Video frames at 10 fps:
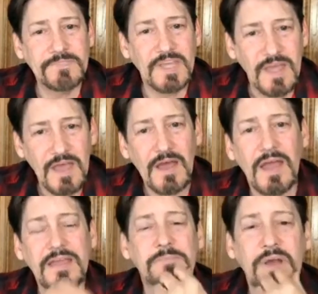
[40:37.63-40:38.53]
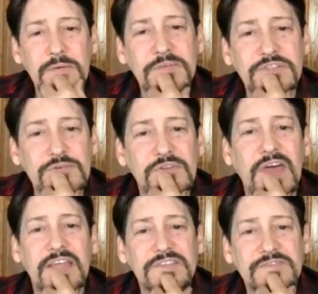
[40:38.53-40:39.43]
Yeah, I could probably do
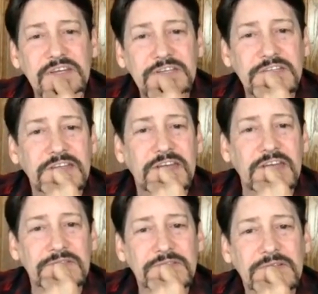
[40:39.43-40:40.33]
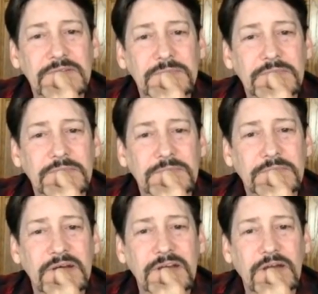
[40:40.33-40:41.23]
that, Sveta and Dave.
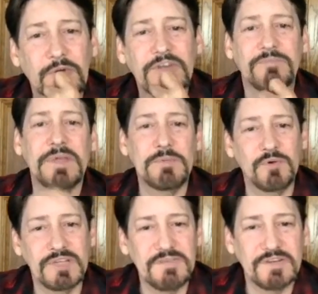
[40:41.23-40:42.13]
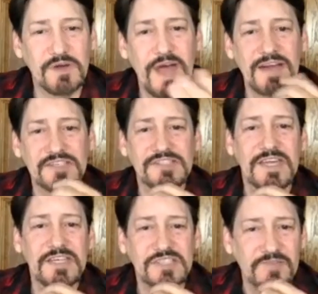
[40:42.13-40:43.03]
But I wonder if people would even know how to
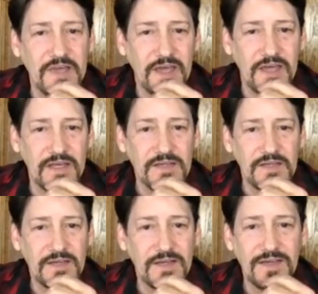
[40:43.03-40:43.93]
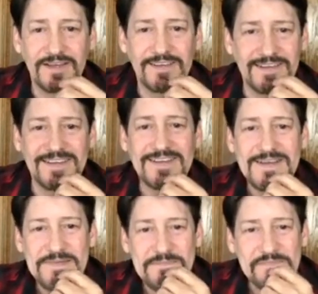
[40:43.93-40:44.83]
say Sveta.
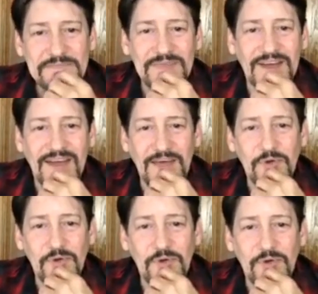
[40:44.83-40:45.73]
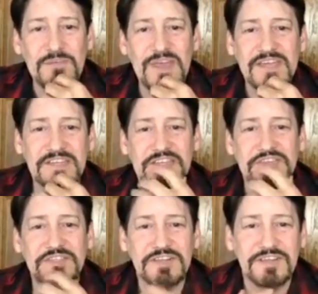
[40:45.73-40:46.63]
I wanted to try and make it
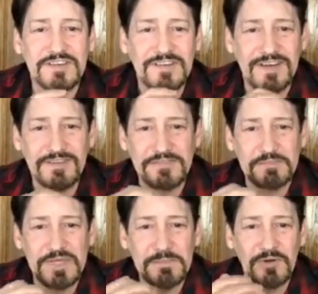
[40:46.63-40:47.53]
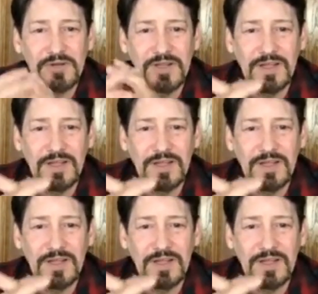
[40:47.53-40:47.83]
easier for people.